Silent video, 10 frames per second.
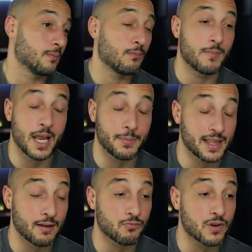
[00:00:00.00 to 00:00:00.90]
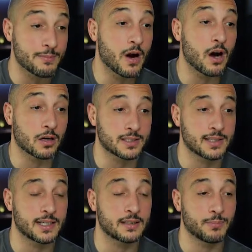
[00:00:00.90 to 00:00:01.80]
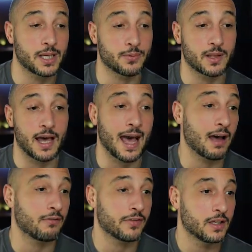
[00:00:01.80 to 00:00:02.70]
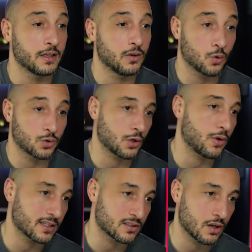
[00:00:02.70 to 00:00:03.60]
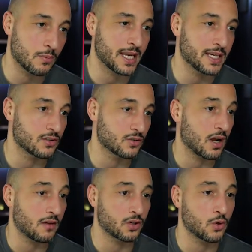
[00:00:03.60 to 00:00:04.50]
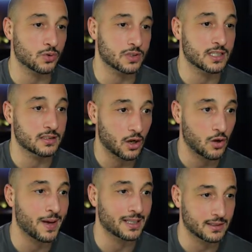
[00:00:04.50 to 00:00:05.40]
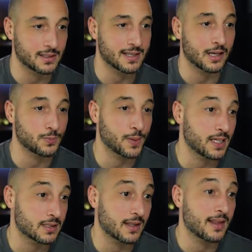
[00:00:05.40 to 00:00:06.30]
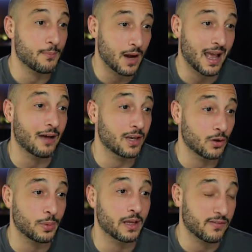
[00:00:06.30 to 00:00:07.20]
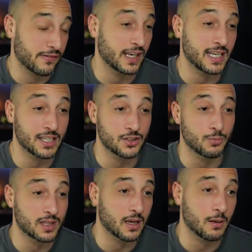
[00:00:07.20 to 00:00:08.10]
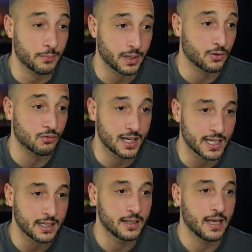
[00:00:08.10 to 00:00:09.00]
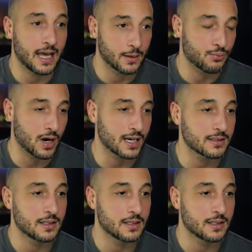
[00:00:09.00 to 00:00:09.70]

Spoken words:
Maybe they're remarketing people that have also hit certain pages on other courses to go back to the sales page that they might have a little bit of affiliation with the company already and the brand.